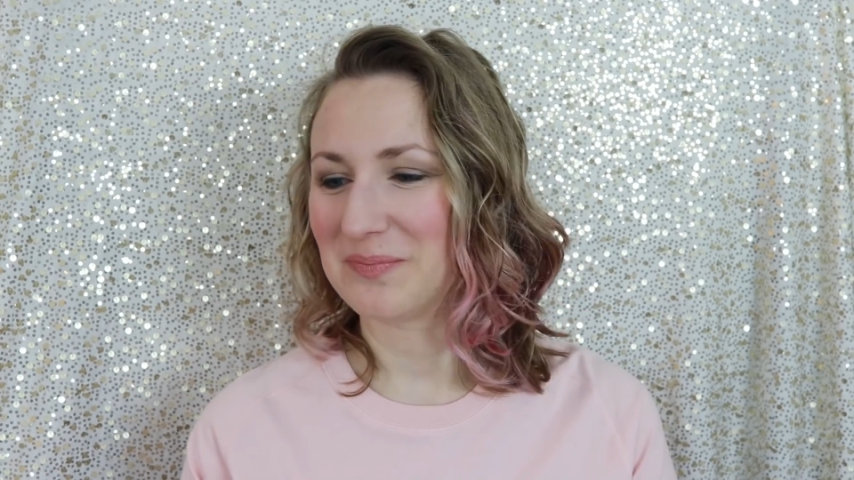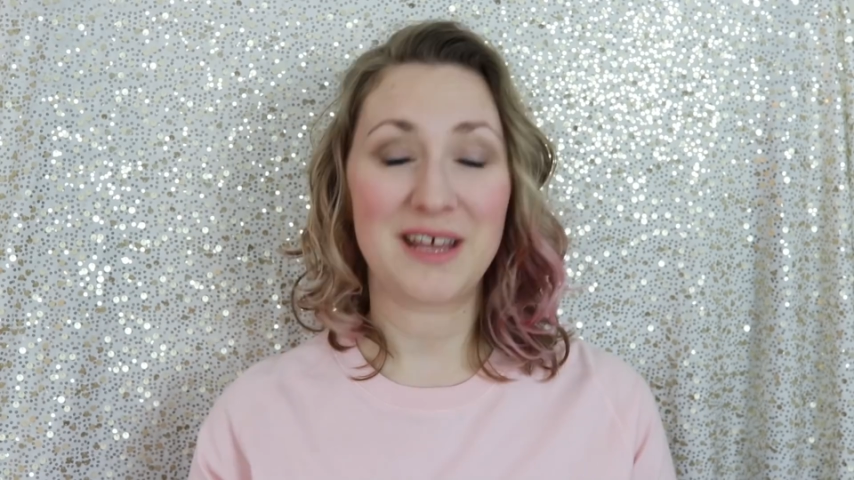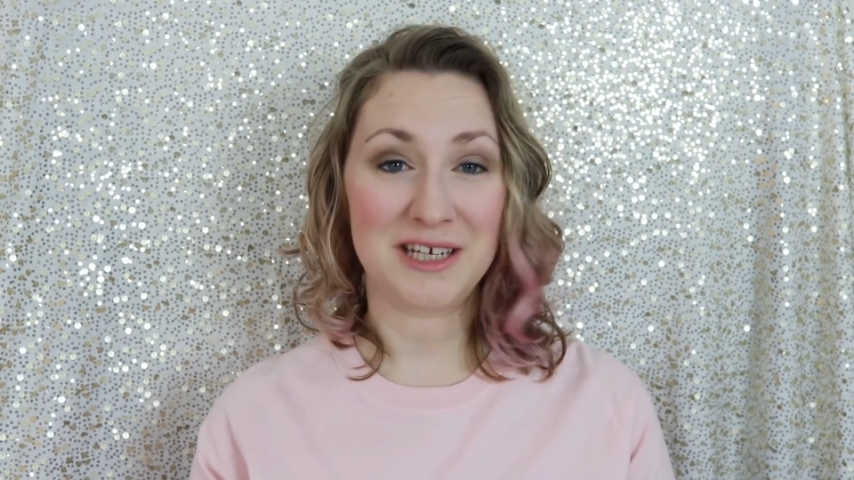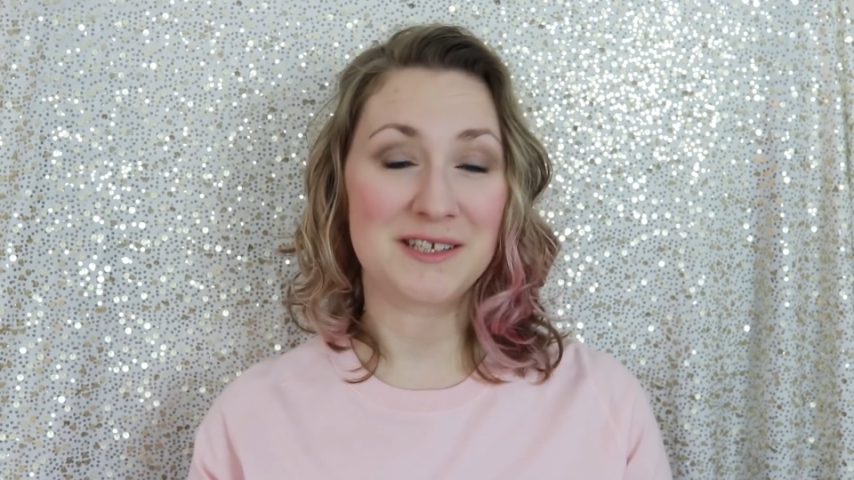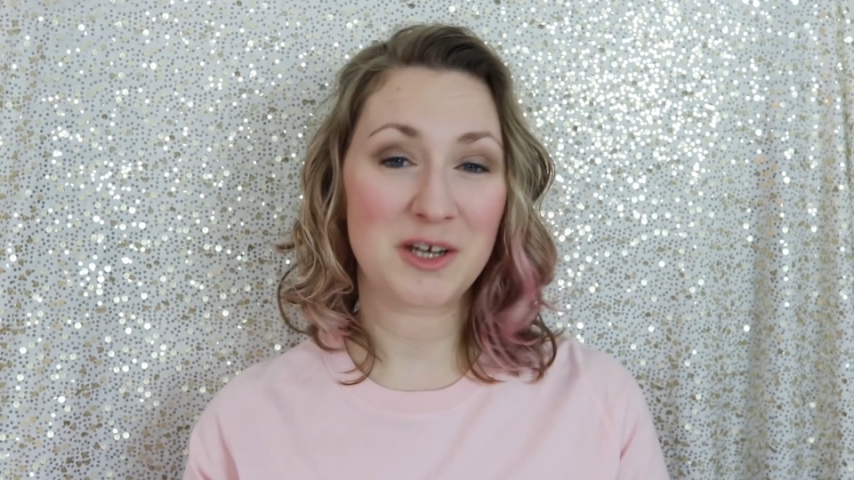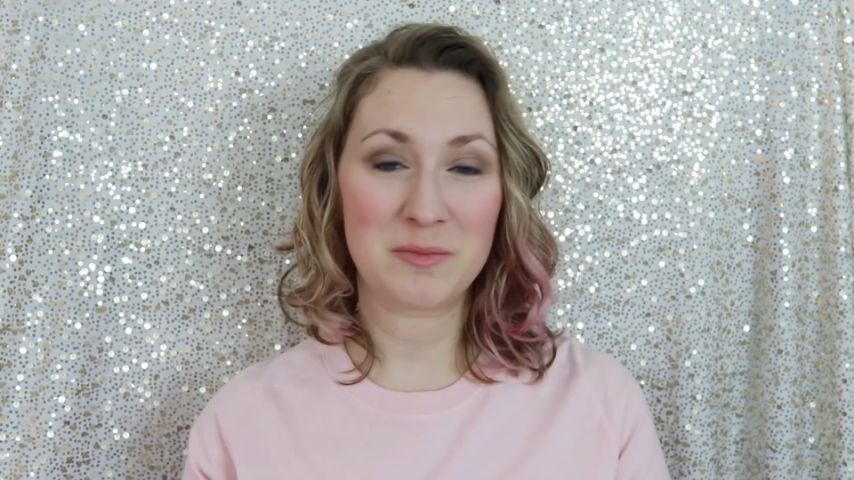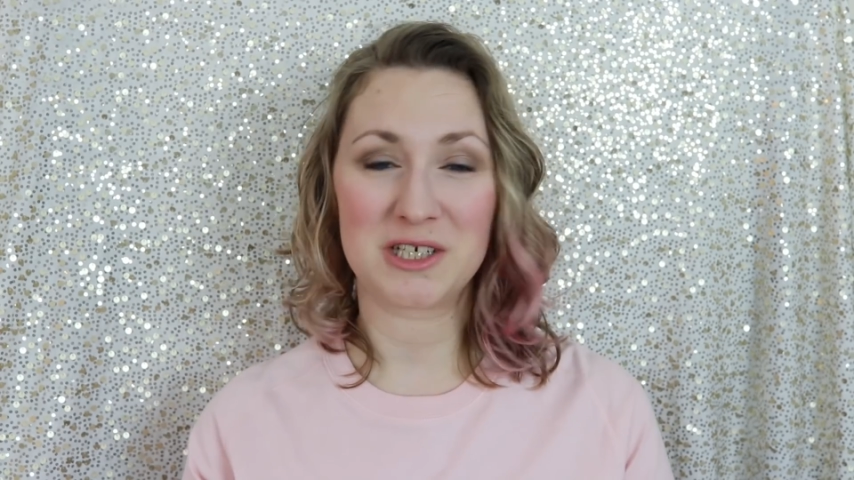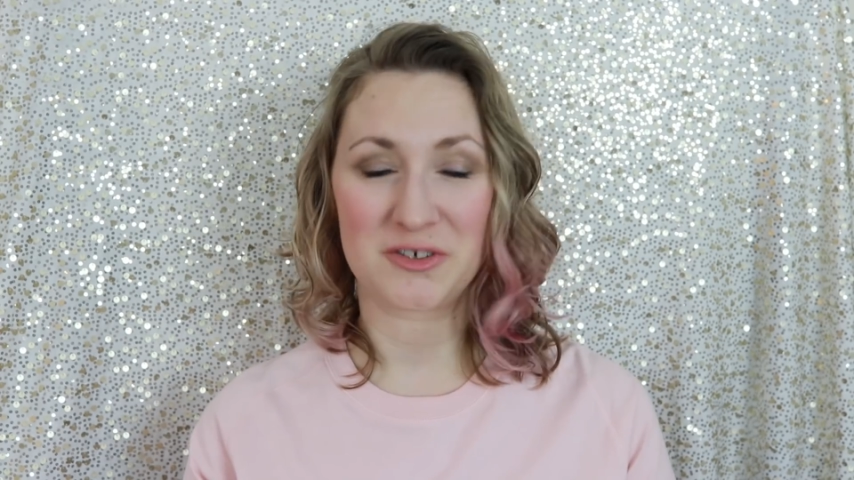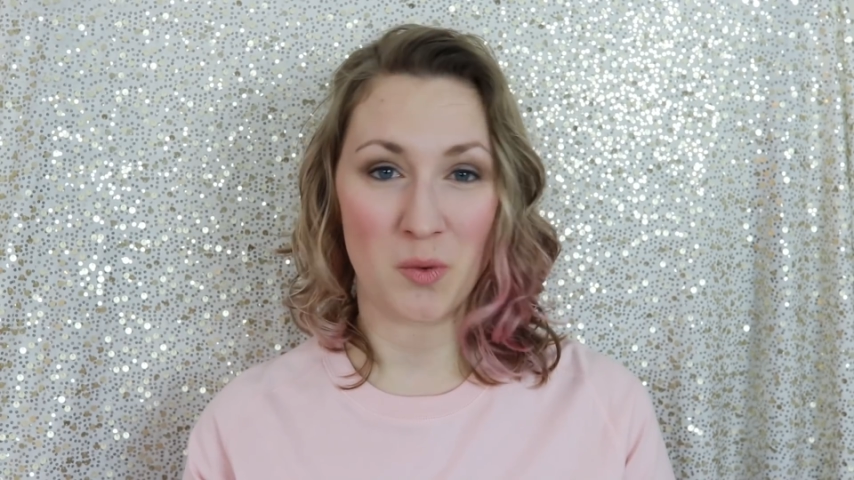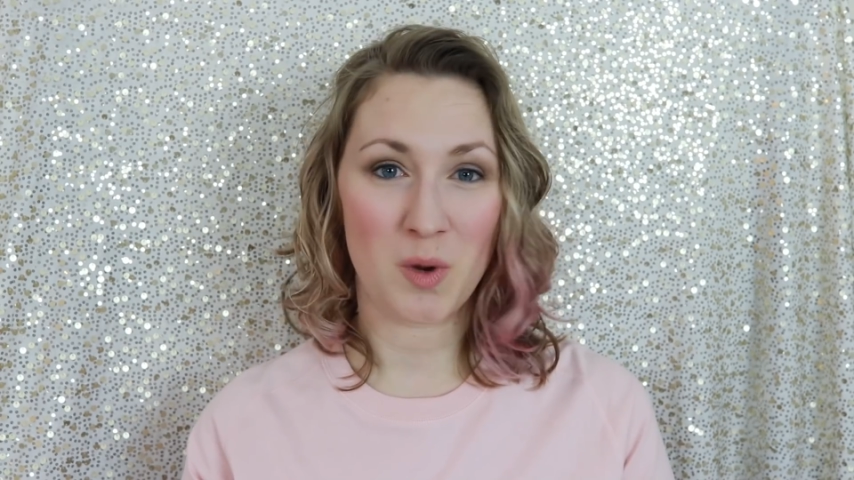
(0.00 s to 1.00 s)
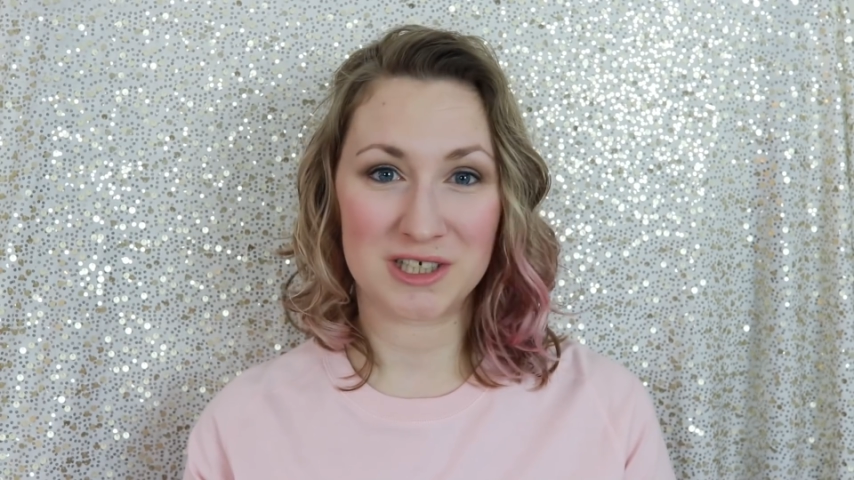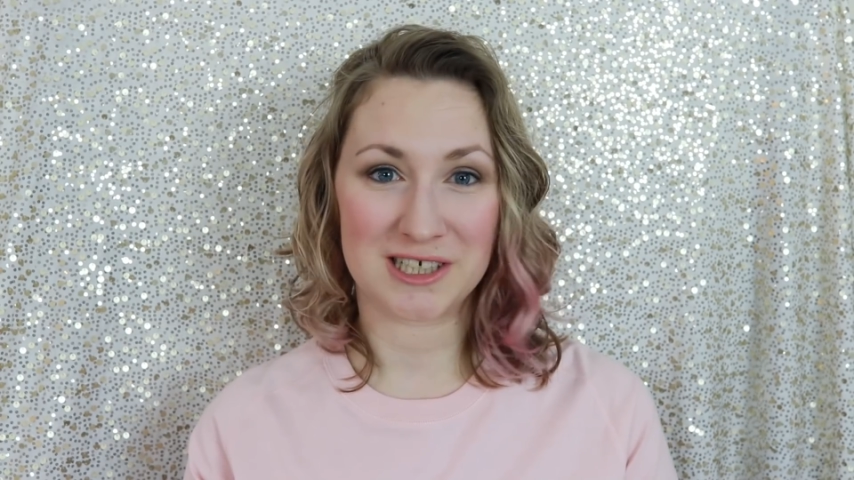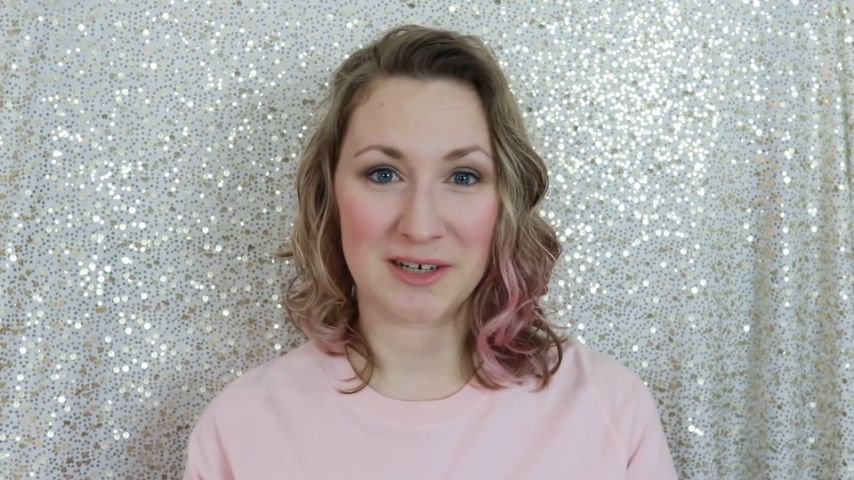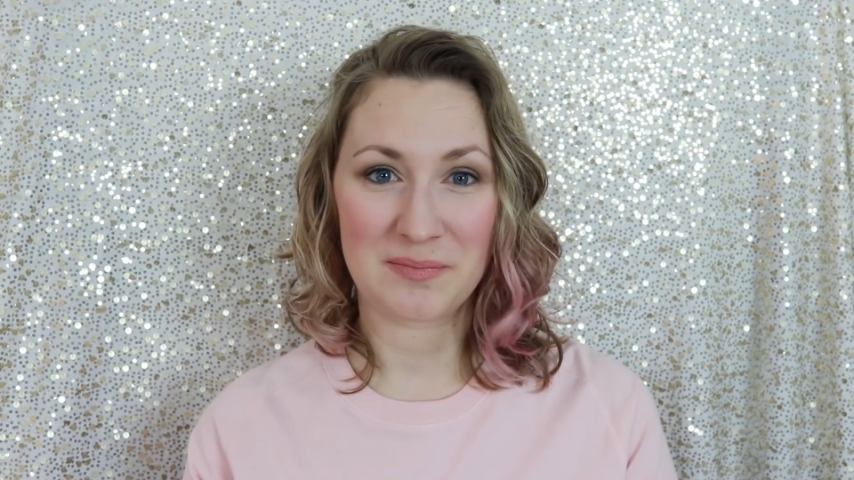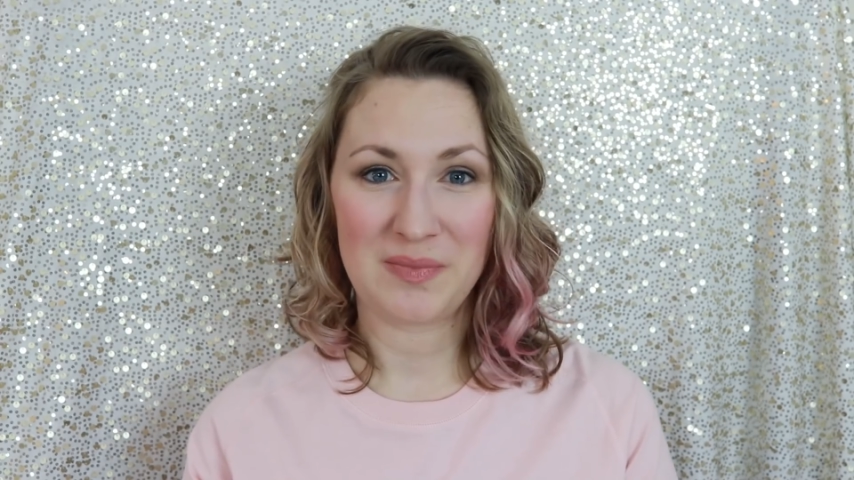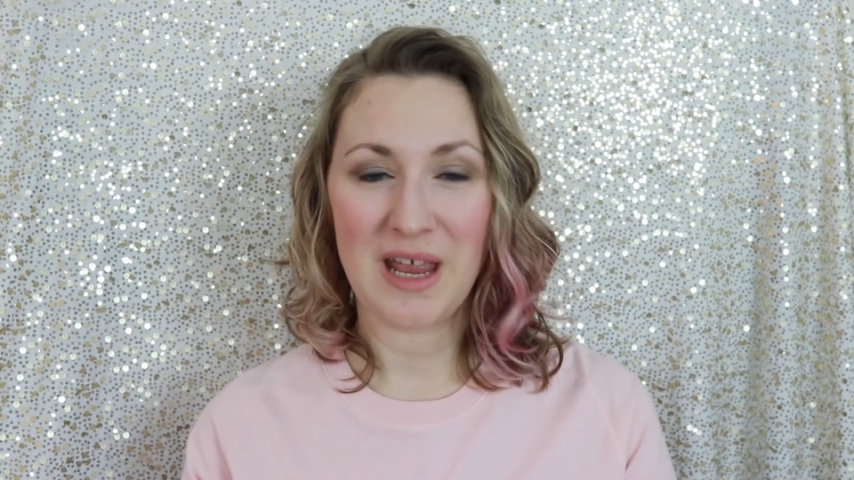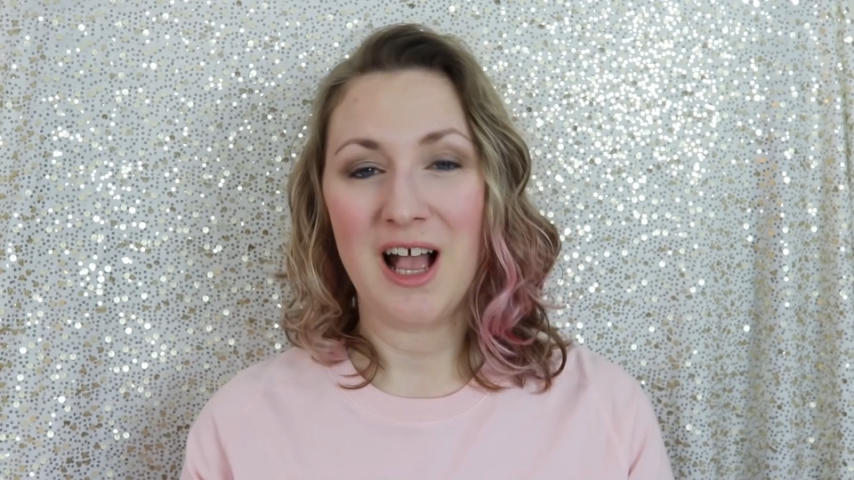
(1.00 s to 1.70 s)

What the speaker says: Thank you so much for watching.